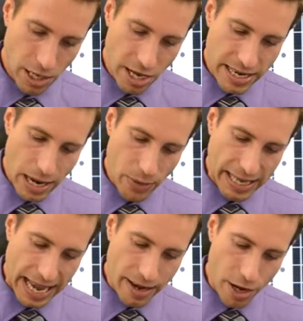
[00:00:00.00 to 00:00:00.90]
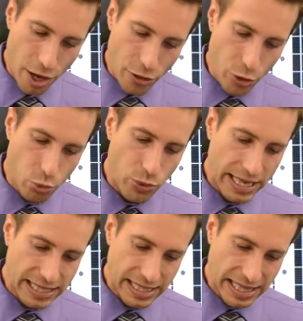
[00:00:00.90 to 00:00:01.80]
Now again, the
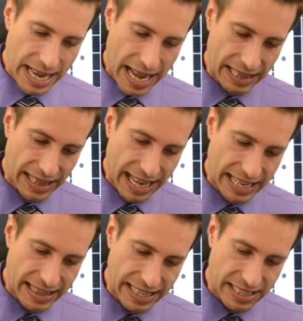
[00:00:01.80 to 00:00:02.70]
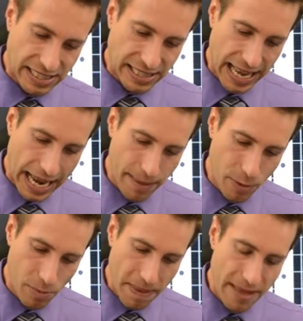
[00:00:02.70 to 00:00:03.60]
reason that I like this
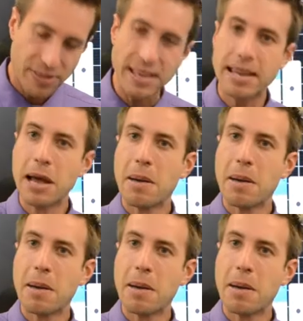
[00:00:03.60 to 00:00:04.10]
table method